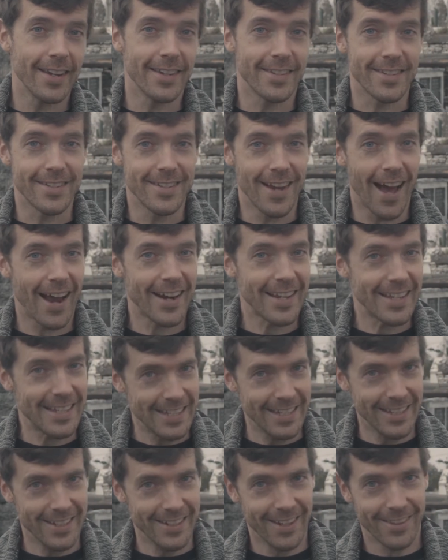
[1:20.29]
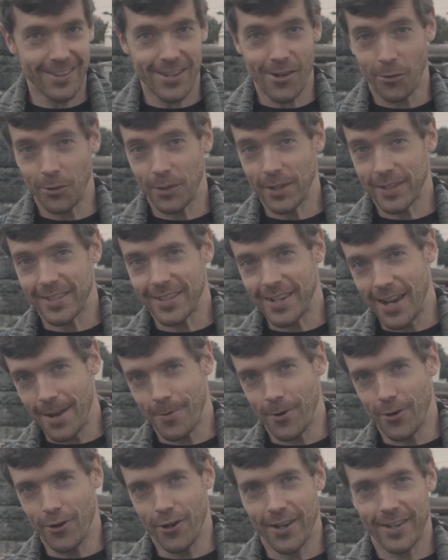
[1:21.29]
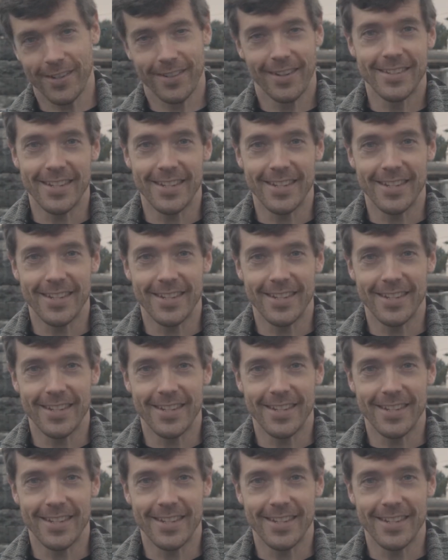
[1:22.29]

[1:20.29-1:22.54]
is not in the oldest neighborhood.